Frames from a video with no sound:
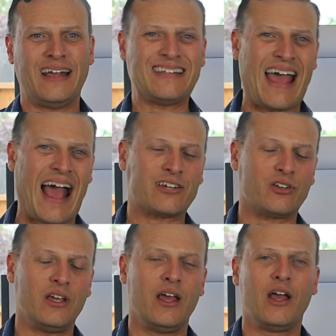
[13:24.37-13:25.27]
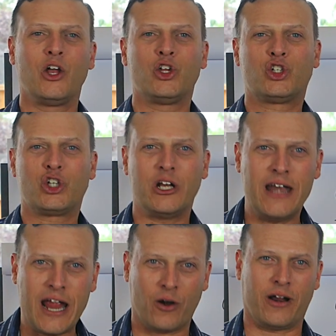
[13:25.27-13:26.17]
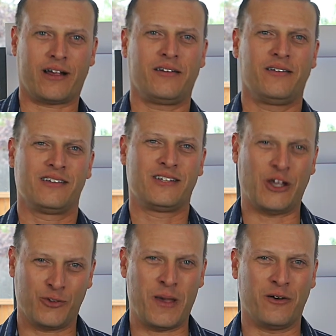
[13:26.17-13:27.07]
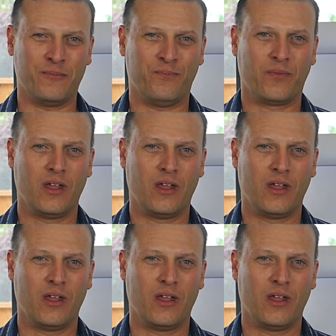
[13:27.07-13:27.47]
It's actually generic Sales Mountain.